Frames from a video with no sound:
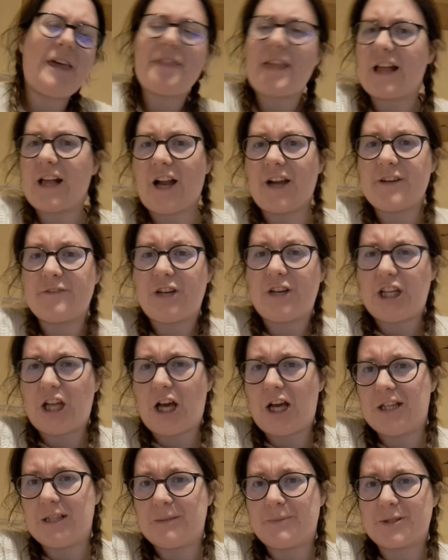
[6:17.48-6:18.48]
that kind of
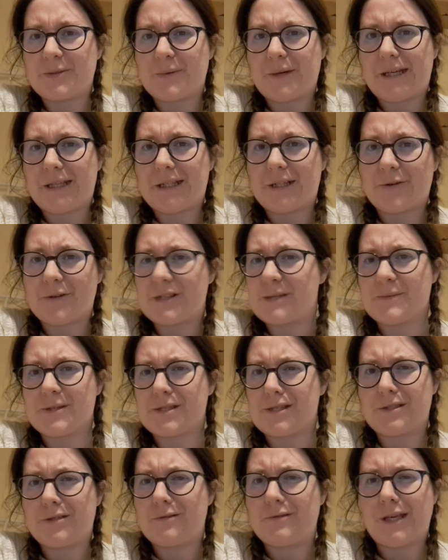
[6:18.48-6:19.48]
lull between
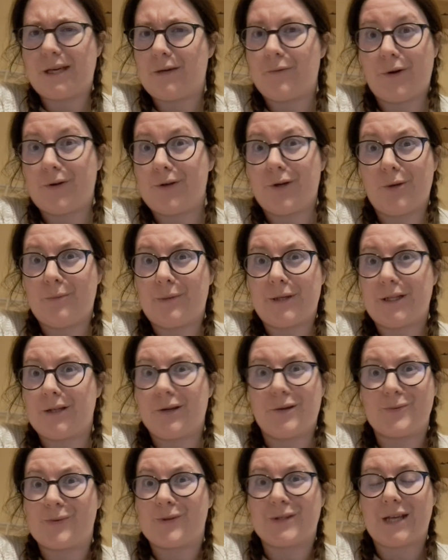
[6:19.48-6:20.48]
Christmas and New Year when nobody
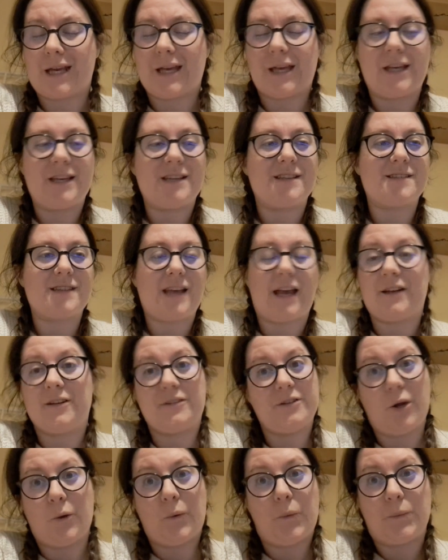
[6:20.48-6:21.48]
knows what day it is,
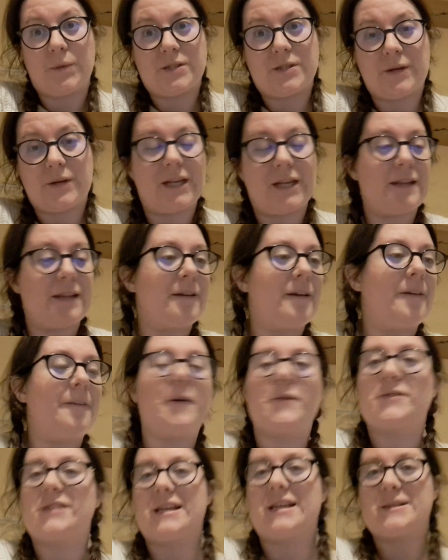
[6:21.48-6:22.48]
and no one was doing anything in
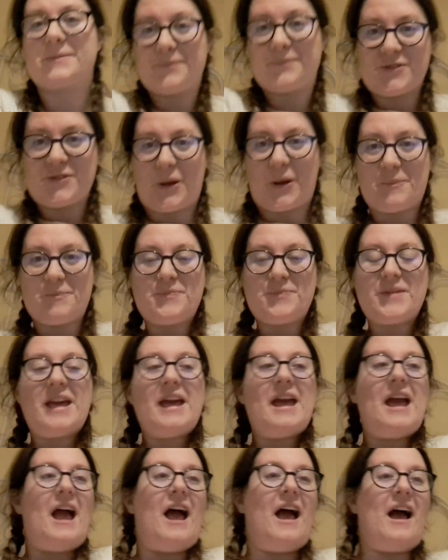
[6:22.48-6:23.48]
those days. So
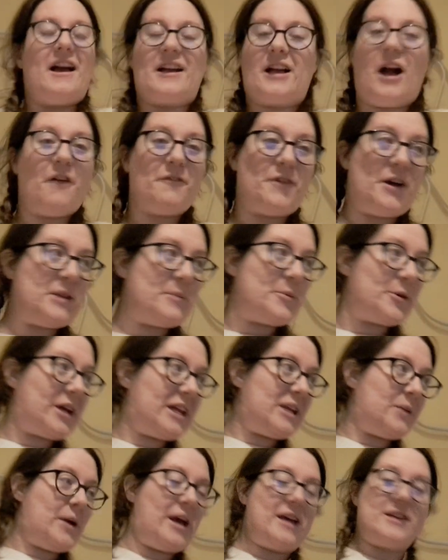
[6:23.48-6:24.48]
I can't find the book
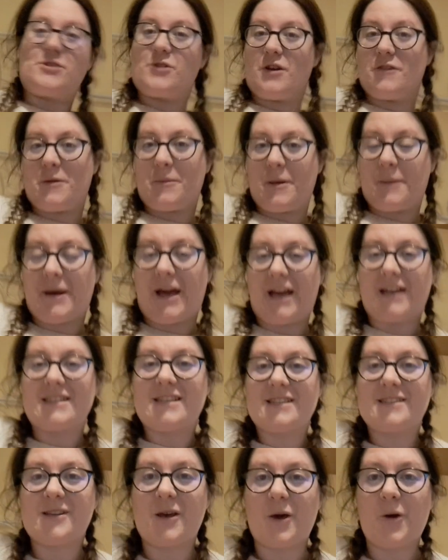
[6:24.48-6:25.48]
anywhere. It's driving me mad.
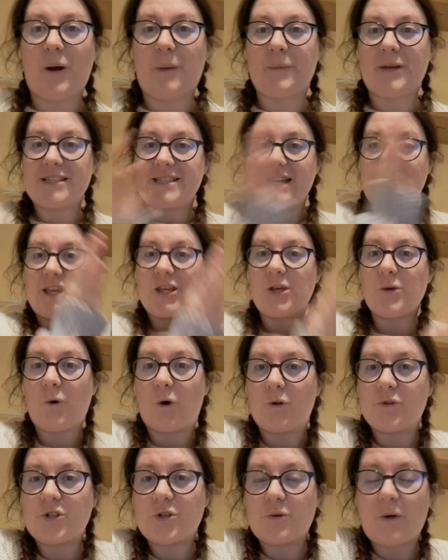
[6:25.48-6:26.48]
So I'm going to take you
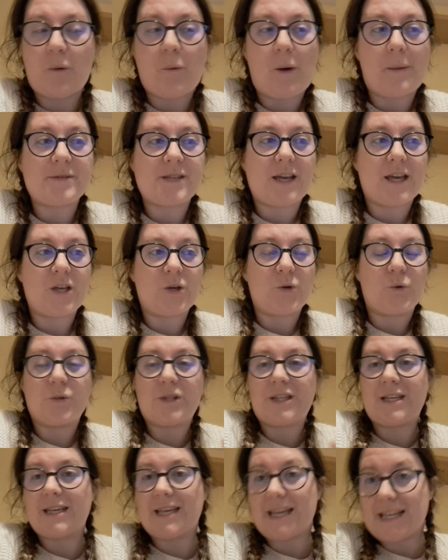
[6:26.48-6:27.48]
onto a website called
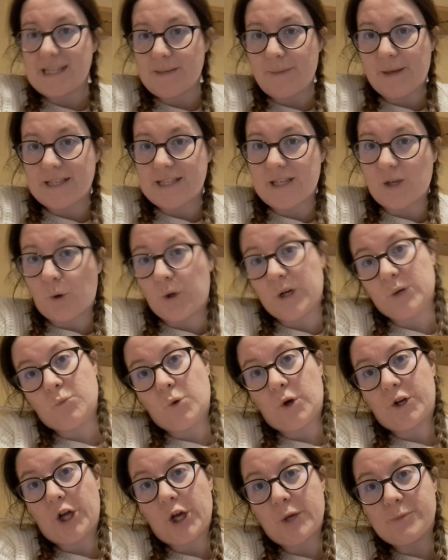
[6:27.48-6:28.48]
the Easy Peasy
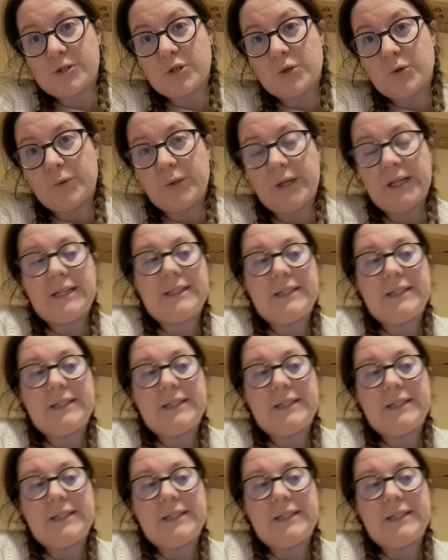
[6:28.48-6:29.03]
All-in-One Homeschool.